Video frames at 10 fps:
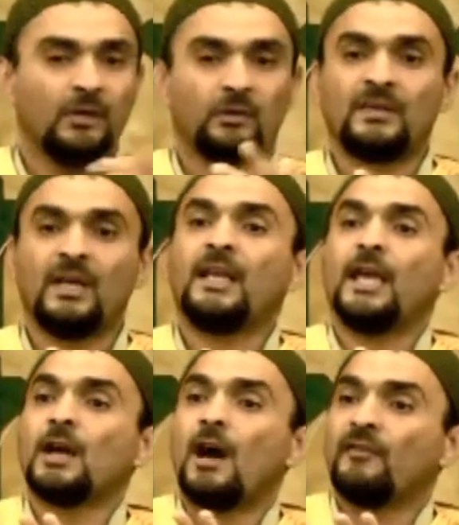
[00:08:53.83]
To take
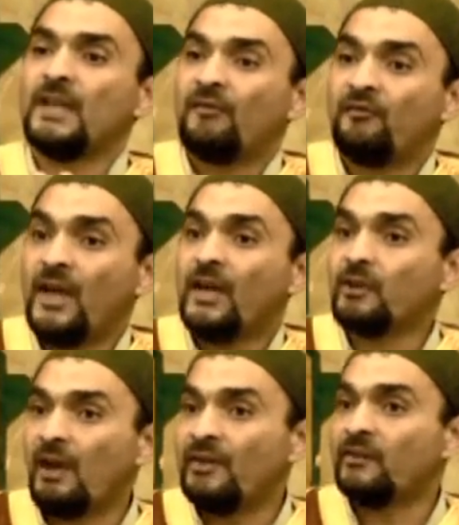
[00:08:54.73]
care of the
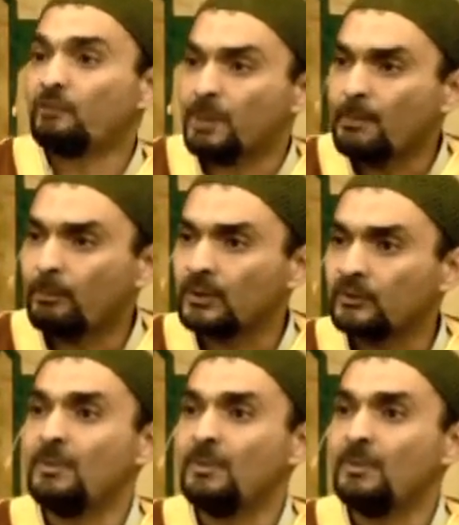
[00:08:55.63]
affairs of his people,